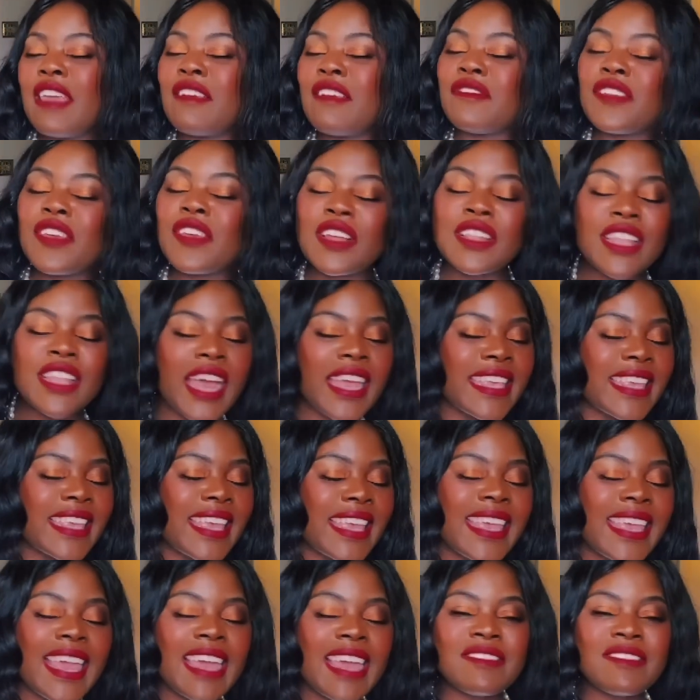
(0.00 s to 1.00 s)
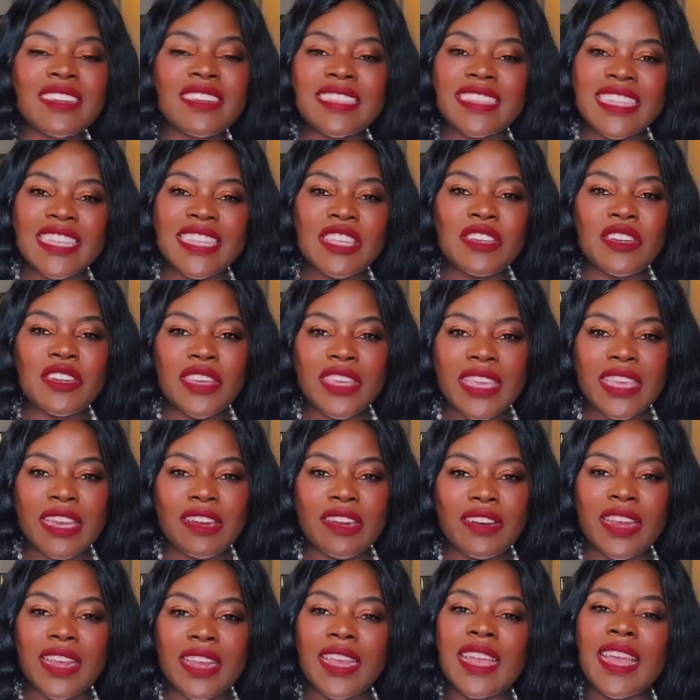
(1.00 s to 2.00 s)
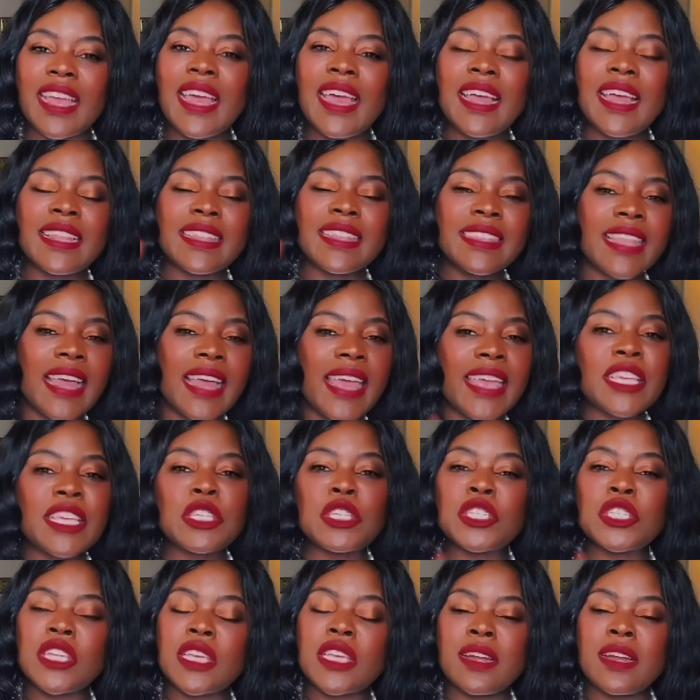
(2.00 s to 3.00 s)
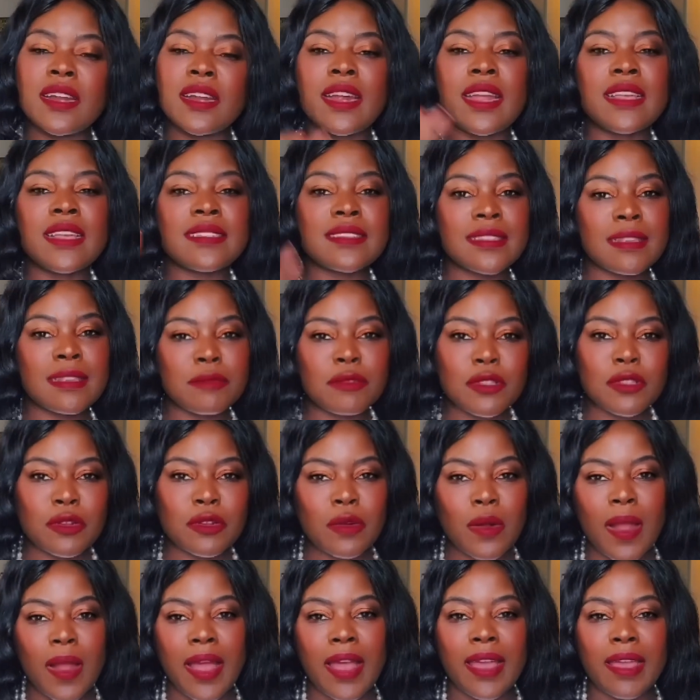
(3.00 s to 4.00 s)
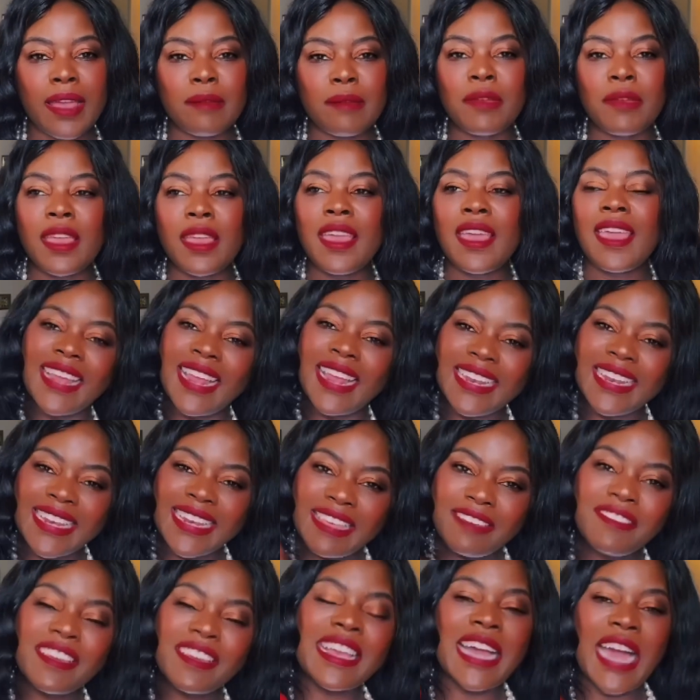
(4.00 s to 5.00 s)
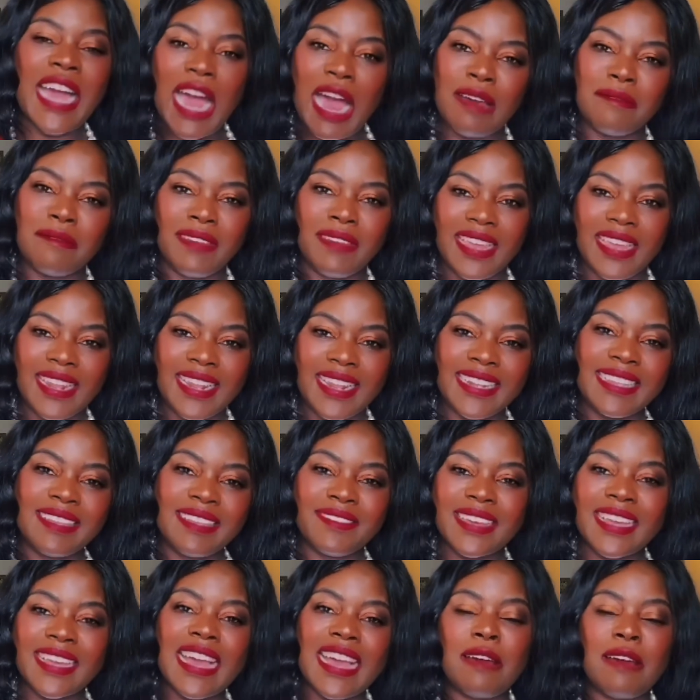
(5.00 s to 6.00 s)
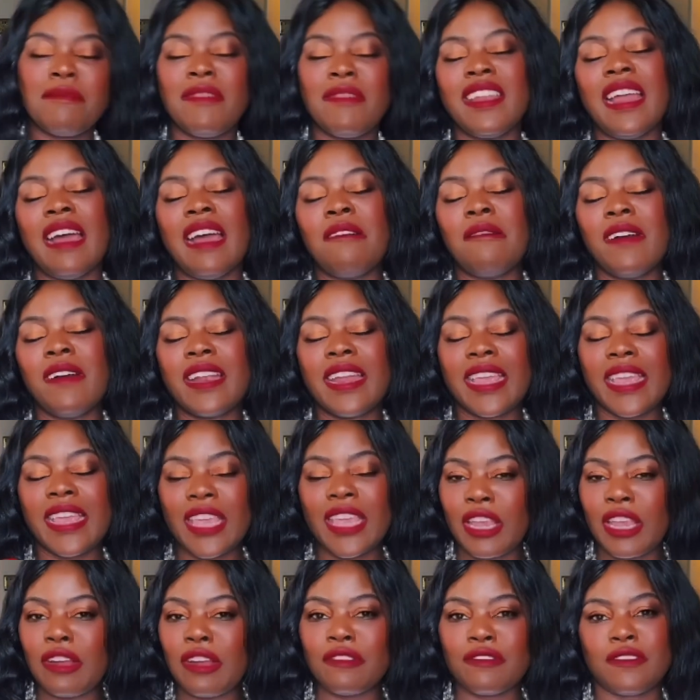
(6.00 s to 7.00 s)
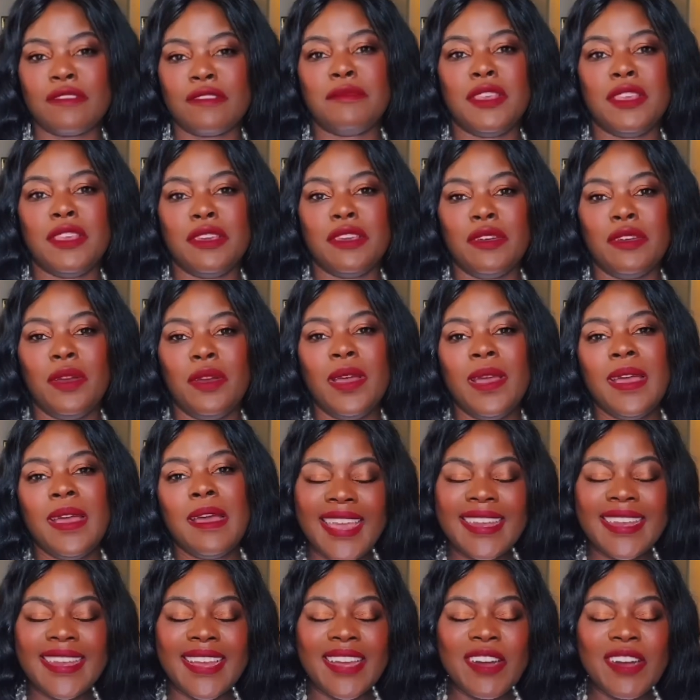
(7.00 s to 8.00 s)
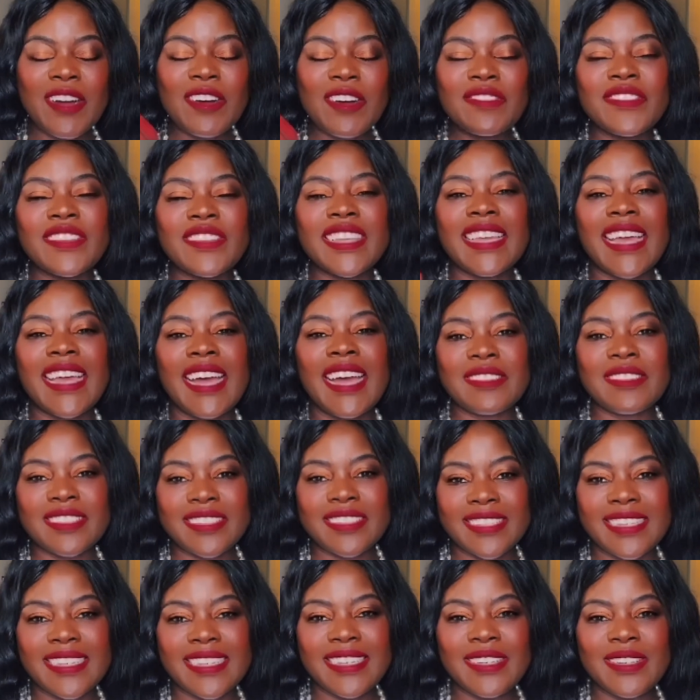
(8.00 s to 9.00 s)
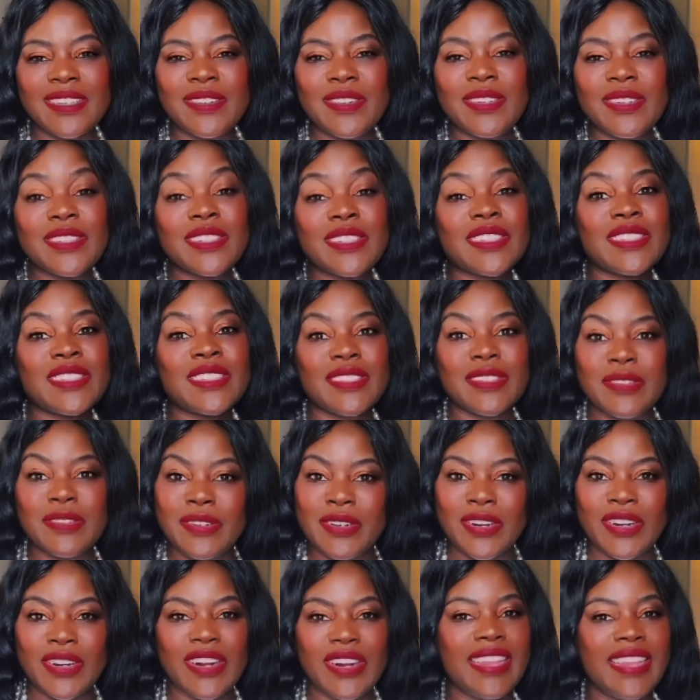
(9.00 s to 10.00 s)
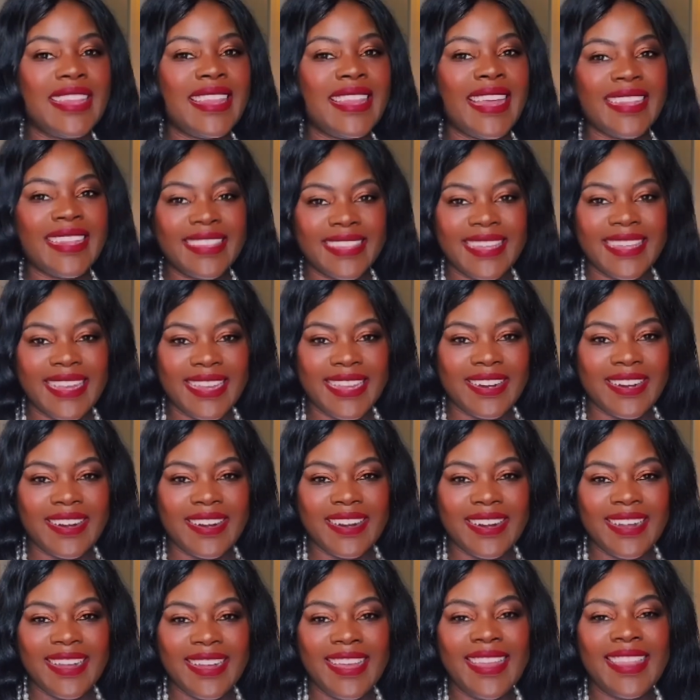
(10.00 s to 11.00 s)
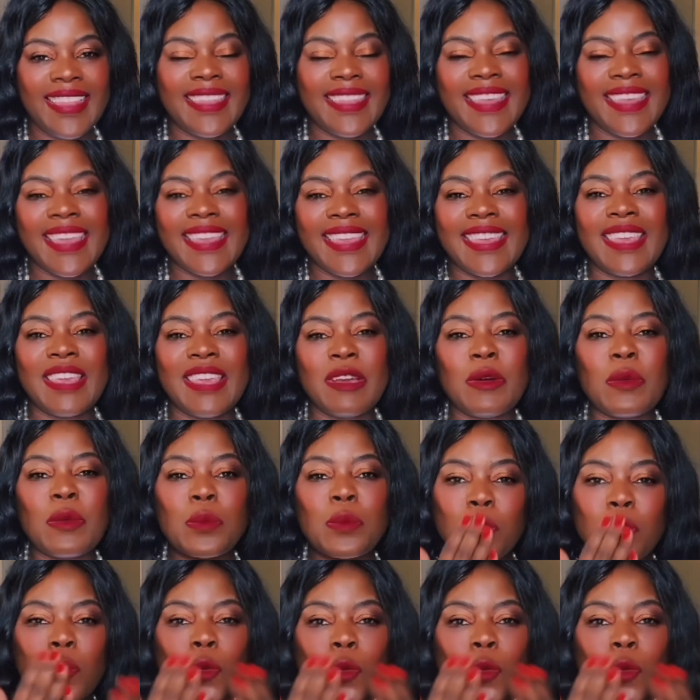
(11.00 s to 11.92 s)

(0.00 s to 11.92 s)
If you're liking everything you're hearing, like, share, and subscribe. And leave a comment. I want to hear from you. And hopefully I'll see you sooner than later. Thank you.